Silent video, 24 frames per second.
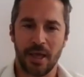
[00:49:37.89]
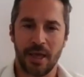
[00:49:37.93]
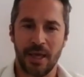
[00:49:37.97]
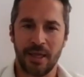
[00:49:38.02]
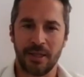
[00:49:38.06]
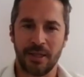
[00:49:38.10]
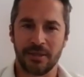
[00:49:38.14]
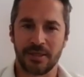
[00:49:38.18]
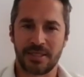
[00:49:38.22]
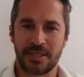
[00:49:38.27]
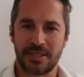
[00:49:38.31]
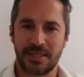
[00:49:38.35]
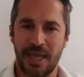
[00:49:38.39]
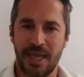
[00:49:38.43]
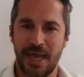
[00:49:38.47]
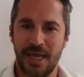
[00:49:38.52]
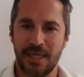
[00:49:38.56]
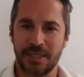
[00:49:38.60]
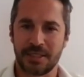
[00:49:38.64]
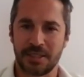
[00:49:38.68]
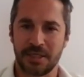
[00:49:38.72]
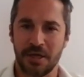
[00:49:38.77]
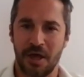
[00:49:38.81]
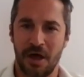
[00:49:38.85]
in the
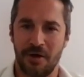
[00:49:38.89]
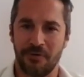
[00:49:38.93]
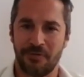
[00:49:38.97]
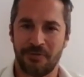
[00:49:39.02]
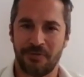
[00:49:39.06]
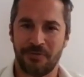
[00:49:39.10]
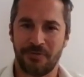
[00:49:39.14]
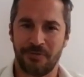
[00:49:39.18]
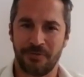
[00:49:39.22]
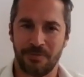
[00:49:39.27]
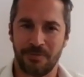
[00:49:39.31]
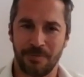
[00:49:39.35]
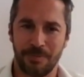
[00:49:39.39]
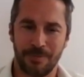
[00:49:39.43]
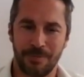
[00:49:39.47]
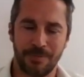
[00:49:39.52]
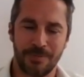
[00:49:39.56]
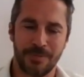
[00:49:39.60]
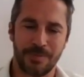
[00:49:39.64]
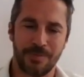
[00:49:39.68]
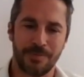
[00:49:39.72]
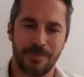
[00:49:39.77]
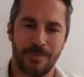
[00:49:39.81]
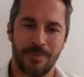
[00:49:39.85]
States, of
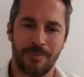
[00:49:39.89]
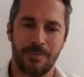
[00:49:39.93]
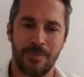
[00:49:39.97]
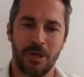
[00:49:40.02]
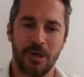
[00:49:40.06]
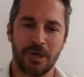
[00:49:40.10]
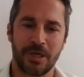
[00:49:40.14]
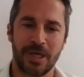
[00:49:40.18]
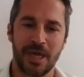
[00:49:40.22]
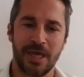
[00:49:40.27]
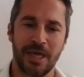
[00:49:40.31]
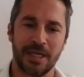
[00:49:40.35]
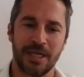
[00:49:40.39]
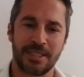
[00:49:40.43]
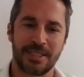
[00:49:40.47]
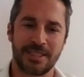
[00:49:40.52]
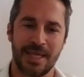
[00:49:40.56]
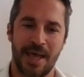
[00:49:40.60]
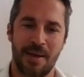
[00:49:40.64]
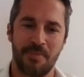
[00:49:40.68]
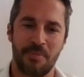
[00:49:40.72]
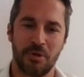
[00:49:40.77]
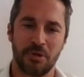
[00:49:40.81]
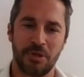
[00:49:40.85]
looking at
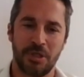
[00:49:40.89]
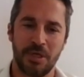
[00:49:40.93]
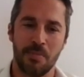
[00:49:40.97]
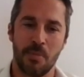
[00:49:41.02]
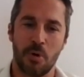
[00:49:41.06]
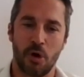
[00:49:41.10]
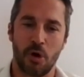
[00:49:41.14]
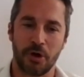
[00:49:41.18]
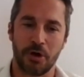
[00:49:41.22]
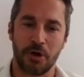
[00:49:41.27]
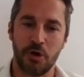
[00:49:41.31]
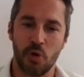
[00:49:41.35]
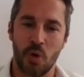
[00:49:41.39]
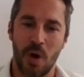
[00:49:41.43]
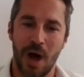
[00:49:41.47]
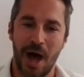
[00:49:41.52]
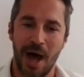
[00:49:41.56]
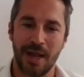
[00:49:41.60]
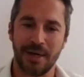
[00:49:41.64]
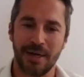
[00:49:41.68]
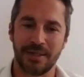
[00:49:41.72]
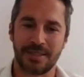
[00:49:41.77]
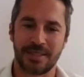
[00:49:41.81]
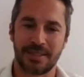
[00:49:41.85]
some of the more
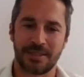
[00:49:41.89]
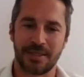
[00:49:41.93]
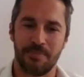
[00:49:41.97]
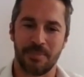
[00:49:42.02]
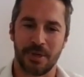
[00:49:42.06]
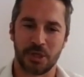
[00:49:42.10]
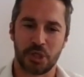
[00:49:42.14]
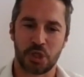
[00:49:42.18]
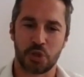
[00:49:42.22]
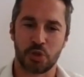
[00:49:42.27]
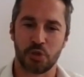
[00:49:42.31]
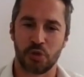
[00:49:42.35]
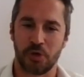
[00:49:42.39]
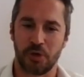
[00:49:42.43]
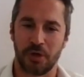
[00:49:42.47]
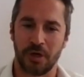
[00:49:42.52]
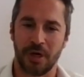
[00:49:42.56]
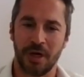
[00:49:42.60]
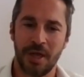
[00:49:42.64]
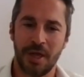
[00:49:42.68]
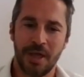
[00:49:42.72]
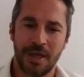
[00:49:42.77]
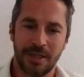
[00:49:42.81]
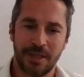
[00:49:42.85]
nuanced and
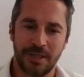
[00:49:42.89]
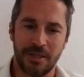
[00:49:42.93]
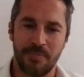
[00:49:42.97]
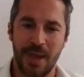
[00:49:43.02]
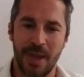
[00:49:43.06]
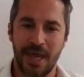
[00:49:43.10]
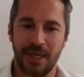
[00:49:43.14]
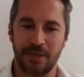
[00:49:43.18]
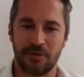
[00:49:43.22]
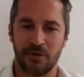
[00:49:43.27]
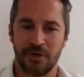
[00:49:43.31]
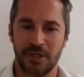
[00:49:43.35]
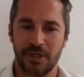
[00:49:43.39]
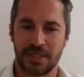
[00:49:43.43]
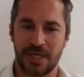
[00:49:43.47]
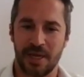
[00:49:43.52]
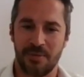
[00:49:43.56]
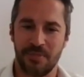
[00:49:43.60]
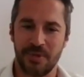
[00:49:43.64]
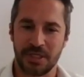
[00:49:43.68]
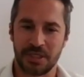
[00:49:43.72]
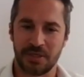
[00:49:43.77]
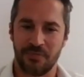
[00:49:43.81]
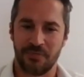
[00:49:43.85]
mature debate on
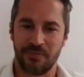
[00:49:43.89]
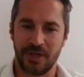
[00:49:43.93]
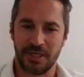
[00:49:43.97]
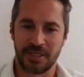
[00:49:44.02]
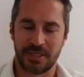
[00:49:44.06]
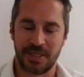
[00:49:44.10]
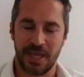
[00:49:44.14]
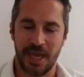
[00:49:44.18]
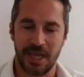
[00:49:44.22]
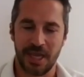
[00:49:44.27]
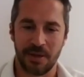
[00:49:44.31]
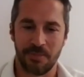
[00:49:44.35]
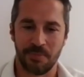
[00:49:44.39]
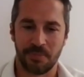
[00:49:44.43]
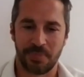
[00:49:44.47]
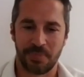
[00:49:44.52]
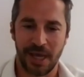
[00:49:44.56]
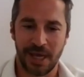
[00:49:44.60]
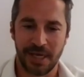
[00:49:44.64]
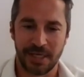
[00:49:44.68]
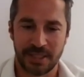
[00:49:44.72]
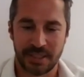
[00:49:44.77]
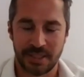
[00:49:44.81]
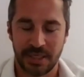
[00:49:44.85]
Islamism that is taking
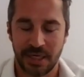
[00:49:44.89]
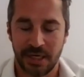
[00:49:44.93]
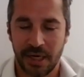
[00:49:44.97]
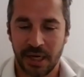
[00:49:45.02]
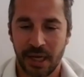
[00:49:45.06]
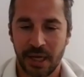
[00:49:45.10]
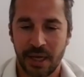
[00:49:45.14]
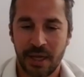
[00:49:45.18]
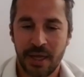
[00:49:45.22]
place in